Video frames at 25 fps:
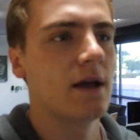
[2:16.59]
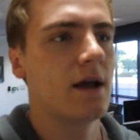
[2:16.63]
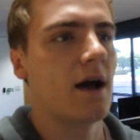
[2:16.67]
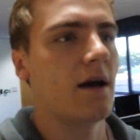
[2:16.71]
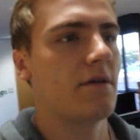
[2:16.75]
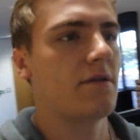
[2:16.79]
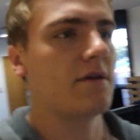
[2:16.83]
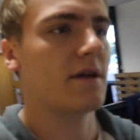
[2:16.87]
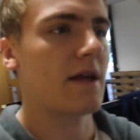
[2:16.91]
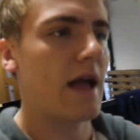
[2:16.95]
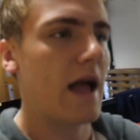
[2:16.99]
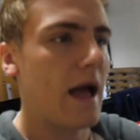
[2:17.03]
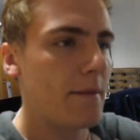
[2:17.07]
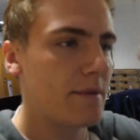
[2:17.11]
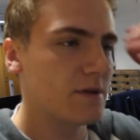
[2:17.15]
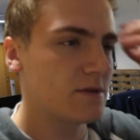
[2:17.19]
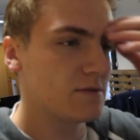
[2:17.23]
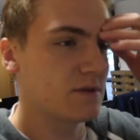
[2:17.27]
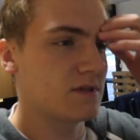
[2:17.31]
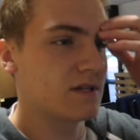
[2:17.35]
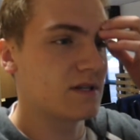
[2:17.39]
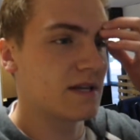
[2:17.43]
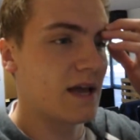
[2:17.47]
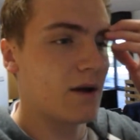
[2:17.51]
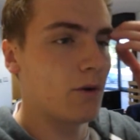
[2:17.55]
I think Abby's
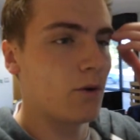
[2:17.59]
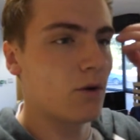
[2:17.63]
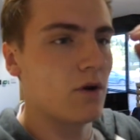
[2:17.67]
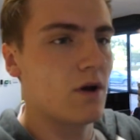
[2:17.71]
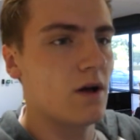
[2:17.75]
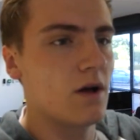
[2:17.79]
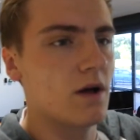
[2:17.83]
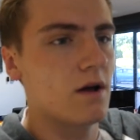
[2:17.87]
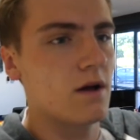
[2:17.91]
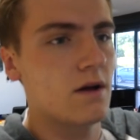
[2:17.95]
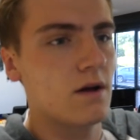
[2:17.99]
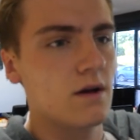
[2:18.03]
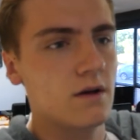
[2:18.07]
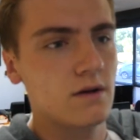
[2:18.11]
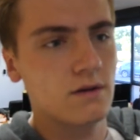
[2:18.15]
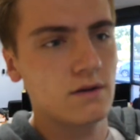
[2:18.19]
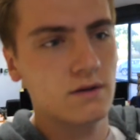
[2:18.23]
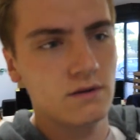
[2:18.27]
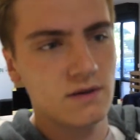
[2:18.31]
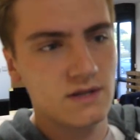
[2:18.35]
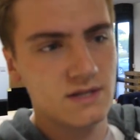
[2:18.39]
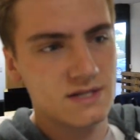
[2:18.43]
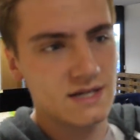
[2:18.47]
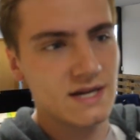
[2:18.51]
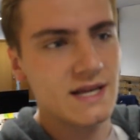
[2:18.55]
was to get all her
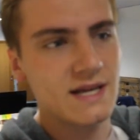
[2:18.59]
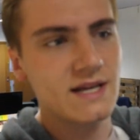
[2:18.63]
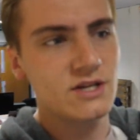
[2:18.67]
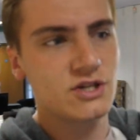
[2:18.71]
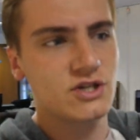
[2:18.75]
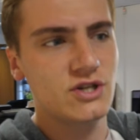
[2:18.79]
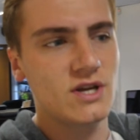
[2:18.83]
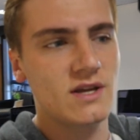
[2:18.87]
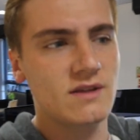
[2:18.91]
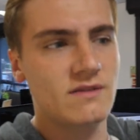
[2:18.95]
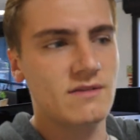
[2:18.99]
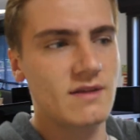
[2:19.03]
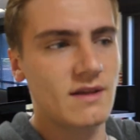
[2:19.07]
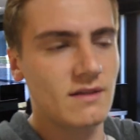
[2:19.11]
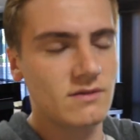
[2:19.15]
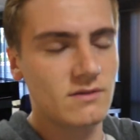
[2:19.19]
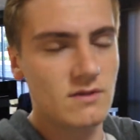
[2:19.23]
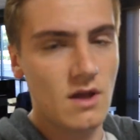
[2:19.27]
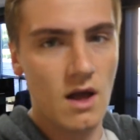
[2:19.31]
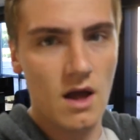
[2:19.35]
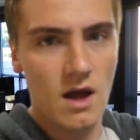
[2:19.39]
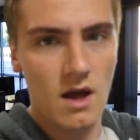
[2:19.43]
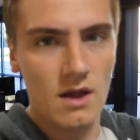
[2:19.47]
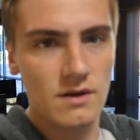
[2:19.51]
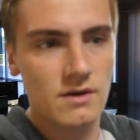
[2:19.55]
this lead sheet thing
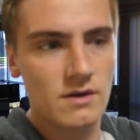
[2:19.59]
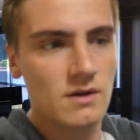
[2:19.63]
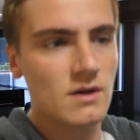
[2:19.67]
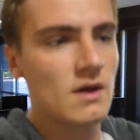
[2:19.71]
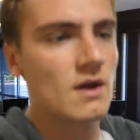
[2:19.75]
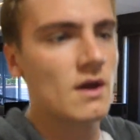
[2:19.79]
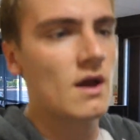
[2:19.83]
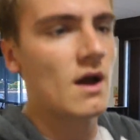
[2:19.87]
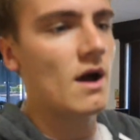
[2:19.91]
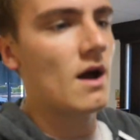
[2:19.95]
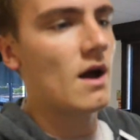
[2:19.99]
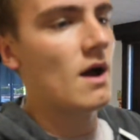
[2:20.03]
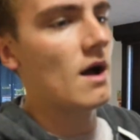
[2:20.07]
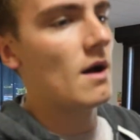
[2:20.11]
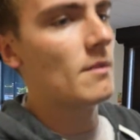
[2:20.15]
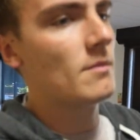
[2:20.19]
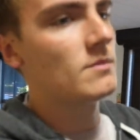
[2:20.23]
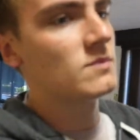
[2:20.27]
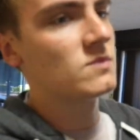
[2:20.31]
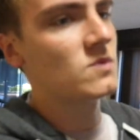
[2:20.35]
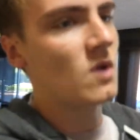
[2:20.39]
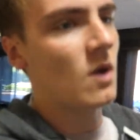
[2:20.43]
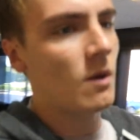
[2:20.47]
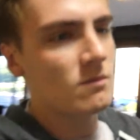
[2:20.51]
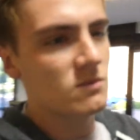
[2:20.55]
done.
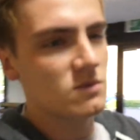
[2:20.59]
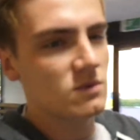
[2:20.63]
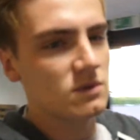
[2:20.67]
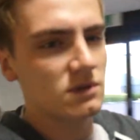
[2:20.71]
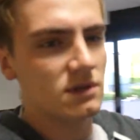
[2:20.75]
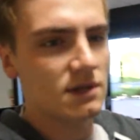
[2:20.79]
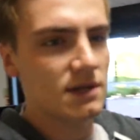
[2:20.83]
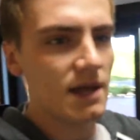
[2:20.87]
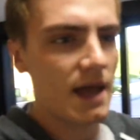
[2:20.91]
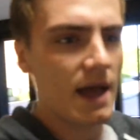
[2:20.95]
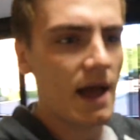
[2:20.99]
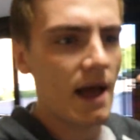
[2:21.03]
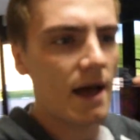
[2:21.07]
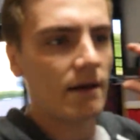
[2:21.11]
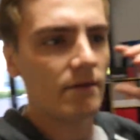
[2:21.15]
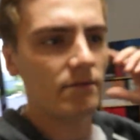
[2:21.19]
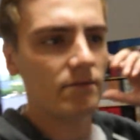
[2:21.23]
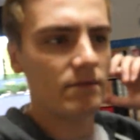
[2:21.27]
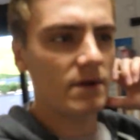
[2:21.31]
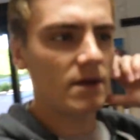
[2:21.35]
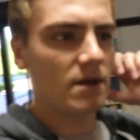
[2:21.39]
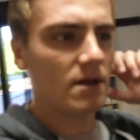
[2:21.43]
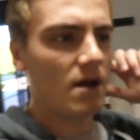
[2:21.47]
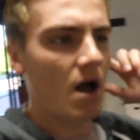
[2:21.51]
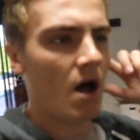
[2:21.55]
Dom's was to get
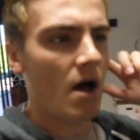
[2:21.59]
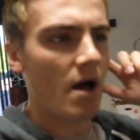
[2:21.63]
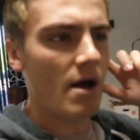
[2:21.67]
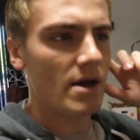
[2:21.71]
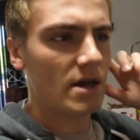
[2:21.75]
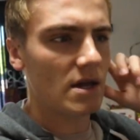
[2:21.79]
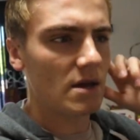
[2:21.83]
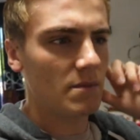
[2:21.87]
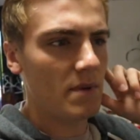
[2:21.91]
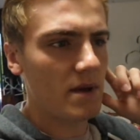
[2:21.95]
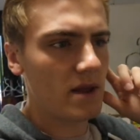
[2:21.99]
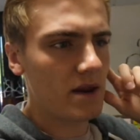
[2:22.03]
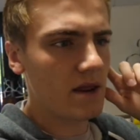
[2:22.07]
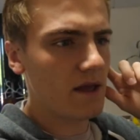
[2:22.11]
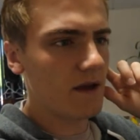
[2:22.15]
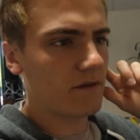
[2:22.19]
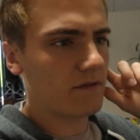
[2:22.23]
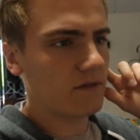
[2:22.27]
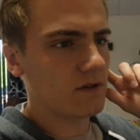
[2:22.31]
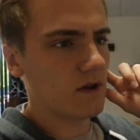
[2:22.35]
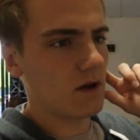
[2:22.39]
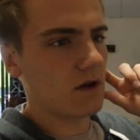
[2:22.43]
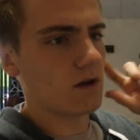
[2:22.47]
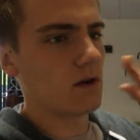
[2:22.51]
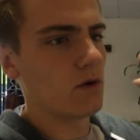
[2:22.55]
the IGA
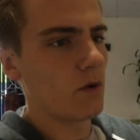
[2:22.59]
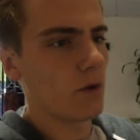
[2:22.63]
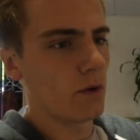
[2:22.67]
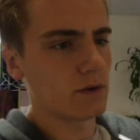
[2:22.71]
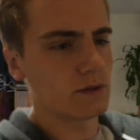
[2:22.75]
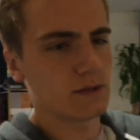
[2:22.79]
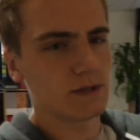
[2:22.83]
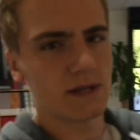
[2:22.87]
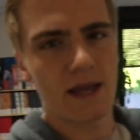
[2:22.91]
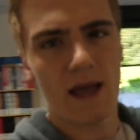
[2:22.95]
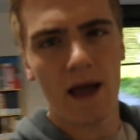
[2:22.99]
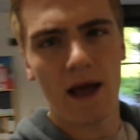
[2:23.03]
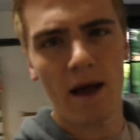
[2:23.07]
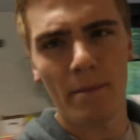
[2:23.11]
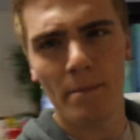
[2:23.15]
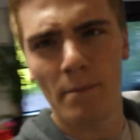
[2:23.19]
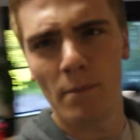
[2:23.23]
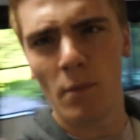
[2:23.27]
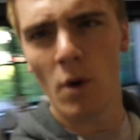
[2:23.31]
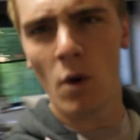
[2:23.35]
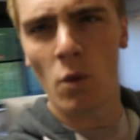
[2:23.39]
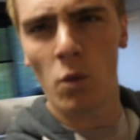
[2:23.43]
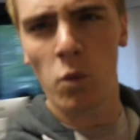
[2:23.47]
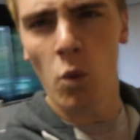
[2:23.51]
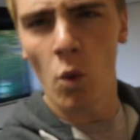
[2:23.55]
PDF done. Laura's to get
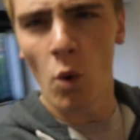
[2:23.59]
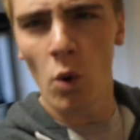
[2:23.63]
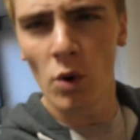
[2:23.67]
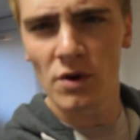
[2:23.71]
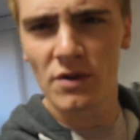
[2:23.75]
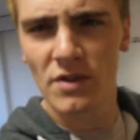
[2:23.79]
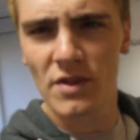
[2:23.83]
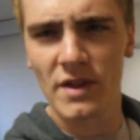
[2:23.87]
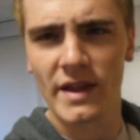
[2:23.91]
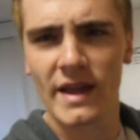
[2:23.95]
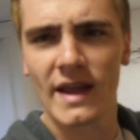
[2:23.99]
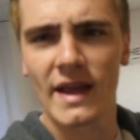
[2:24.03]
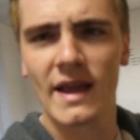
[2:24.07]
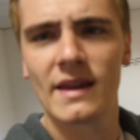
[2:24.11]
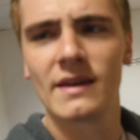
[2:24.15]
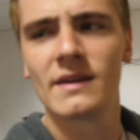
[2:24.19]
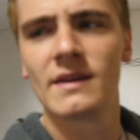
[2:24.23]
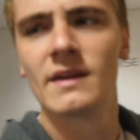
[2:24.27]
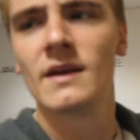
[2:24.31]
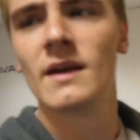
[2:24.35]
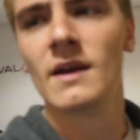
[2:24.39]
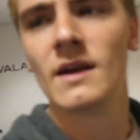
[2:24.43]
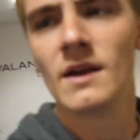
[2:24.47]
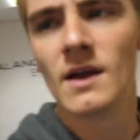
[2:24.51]
an award thing in.